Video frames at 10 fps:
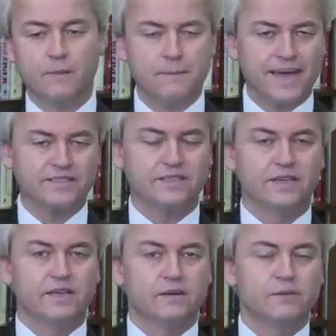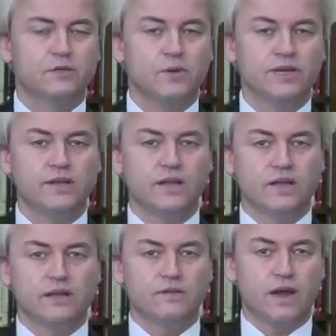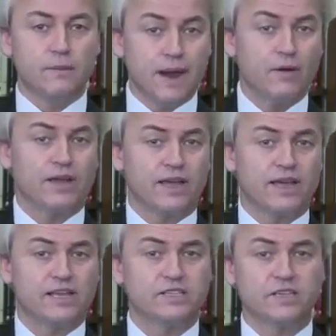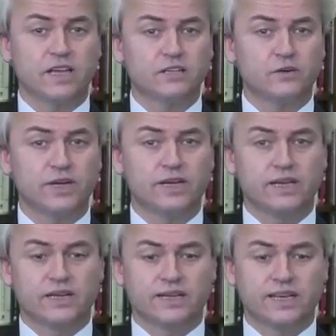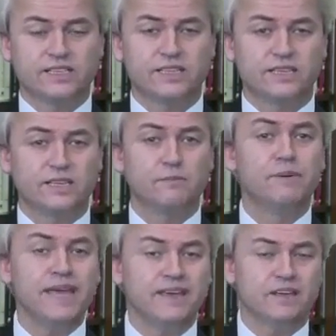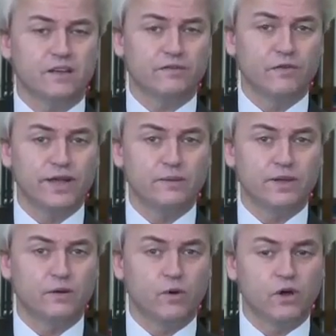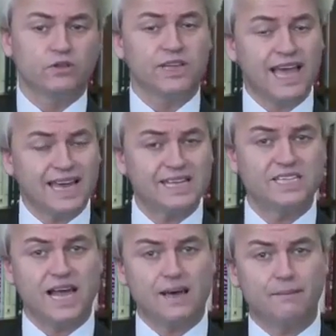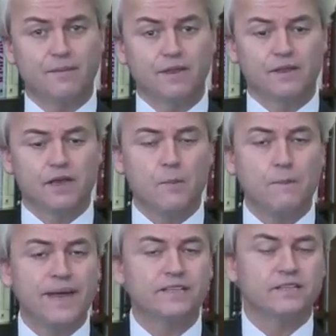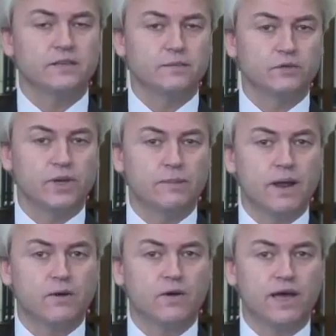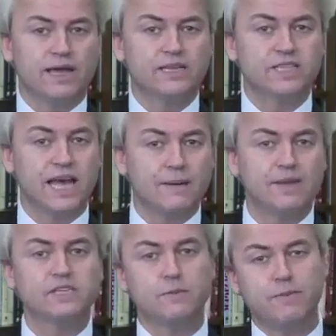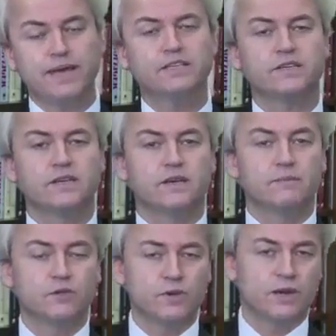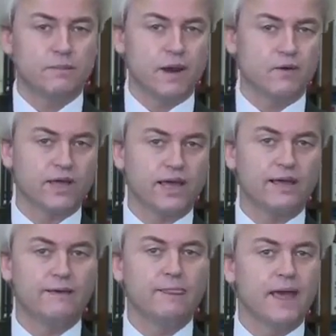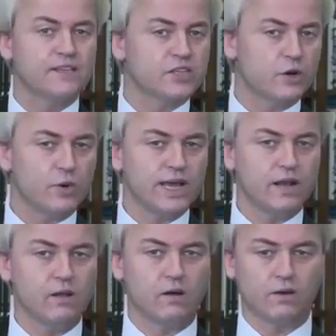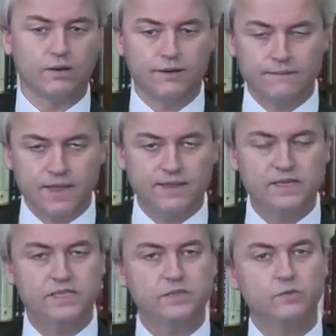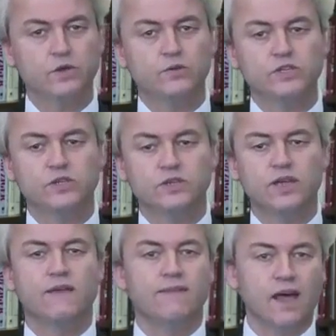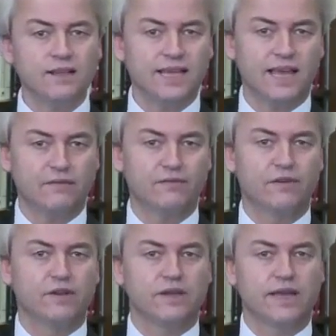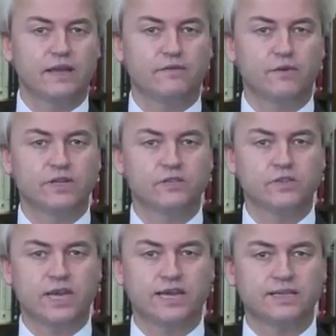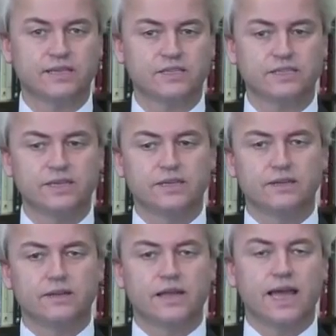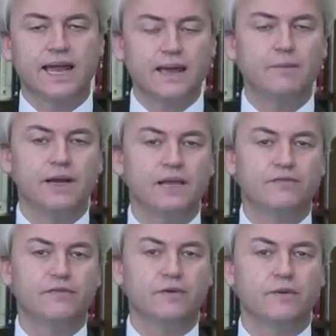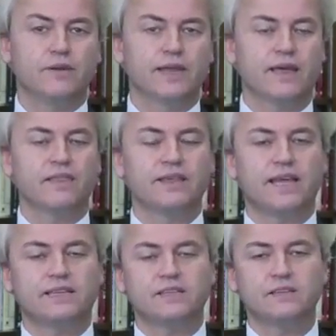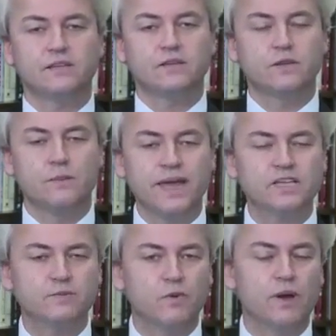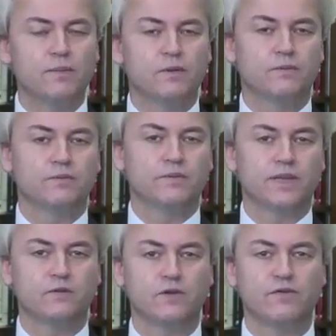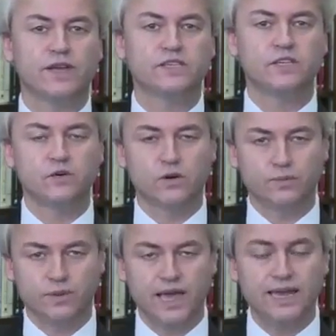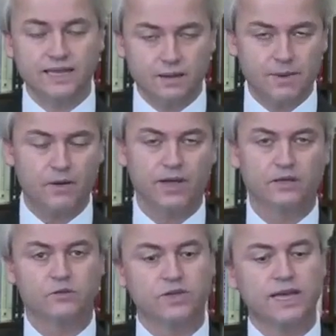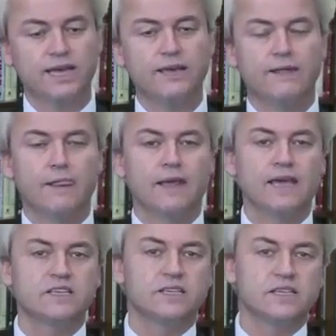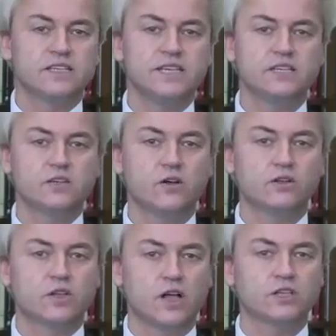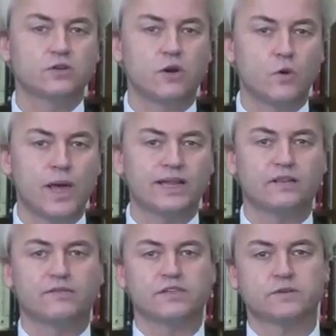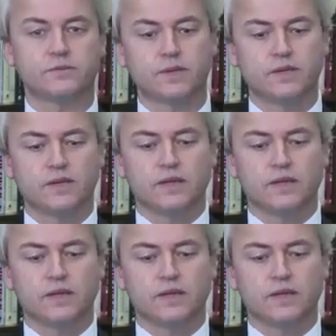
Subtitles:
A pact between America as a country that is the beacon of freedom in the world and Islam. A pact between America and Islam is a pact between America and Sharia law. And this is what we should not have in our free societies. And I believe, Kathleen, that the biggest problem that we face in Europe and in America today is a disease called cultural relativism.